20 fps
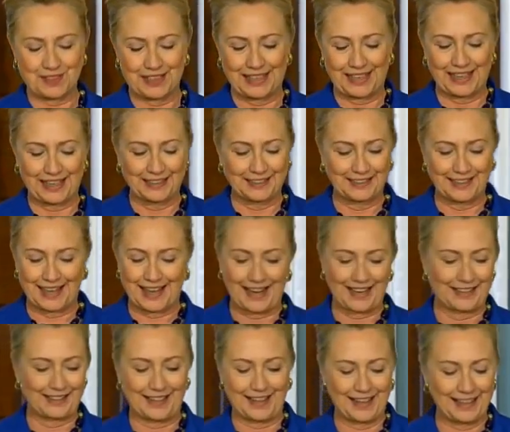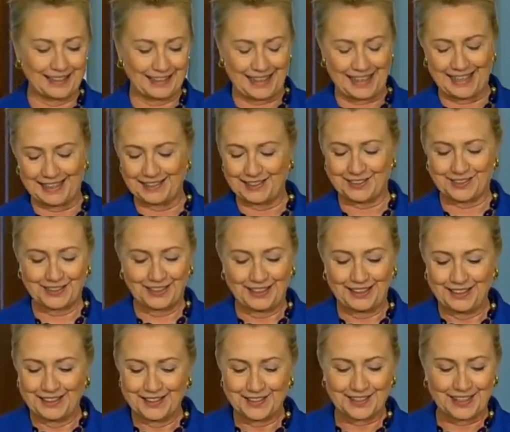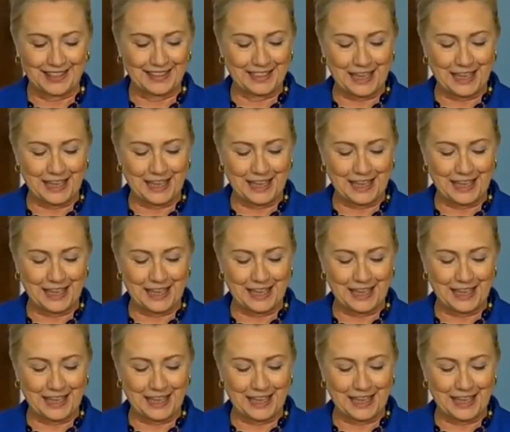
And I can't say